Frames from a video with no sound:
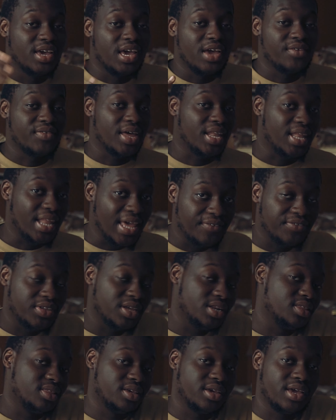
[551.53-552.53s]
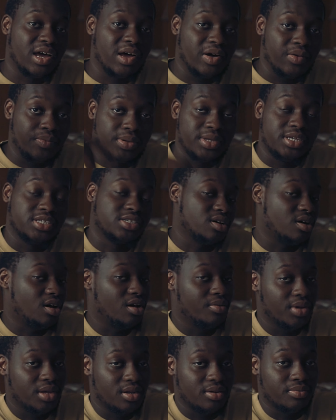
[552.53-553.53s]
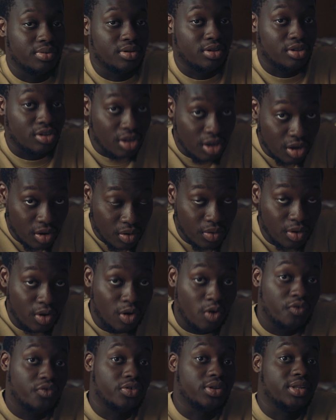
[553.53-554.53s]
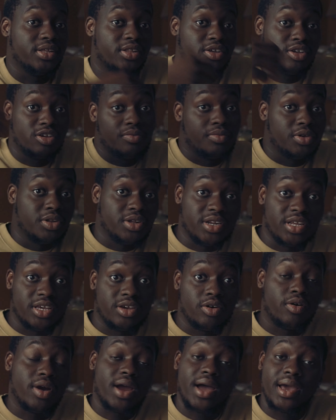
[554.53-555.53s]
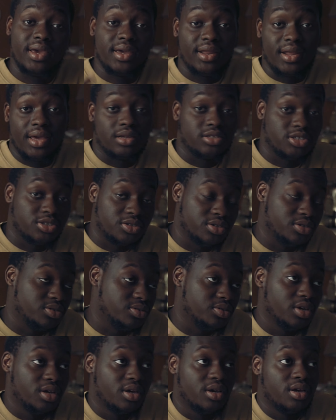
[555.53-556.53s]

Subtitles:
If I left anything out, please comment below. Hopefully the community or I can answer you.